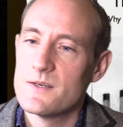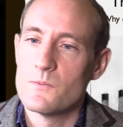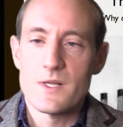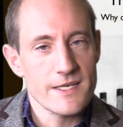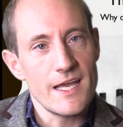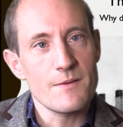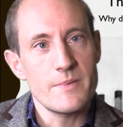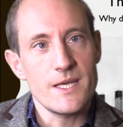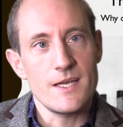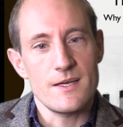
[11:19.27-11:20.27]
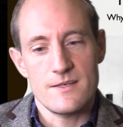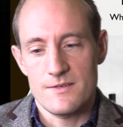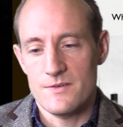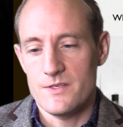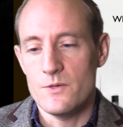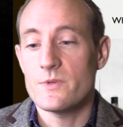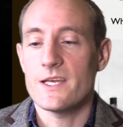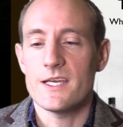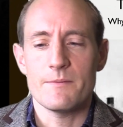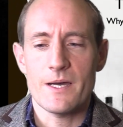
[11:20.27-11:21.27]
will again be you
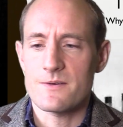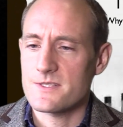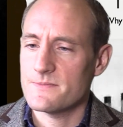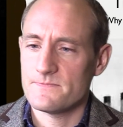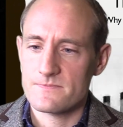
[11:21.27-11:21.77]
thinking about